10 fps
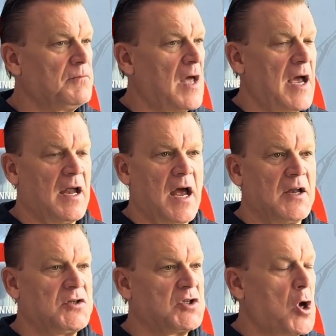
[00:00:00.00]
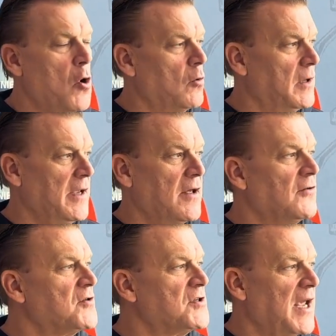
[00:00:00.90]
I totally
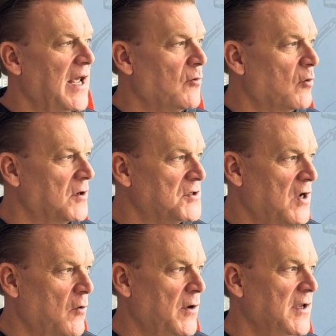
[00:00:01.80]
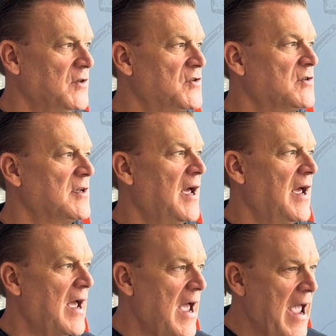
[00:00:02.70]
understand where Tony's
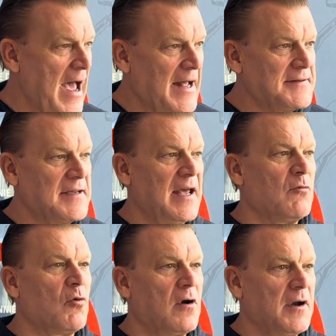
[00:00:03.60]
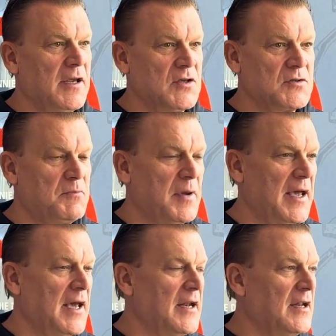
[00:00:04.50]
at and where he's
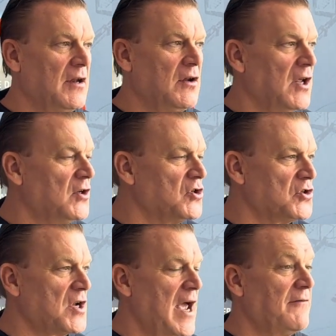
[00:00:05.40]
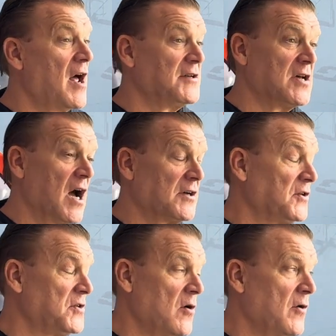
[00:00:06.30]
been, and I have not talked
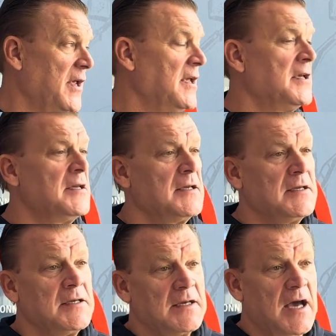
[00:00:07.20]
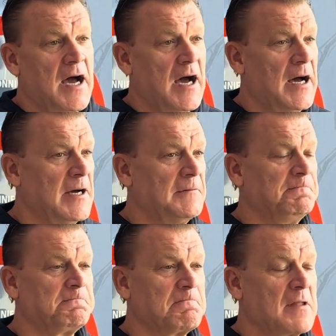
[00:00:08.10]
to Tony.
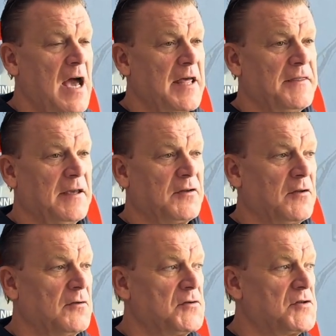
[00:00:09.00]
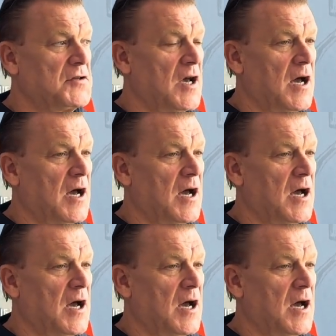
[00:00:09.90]
I think there's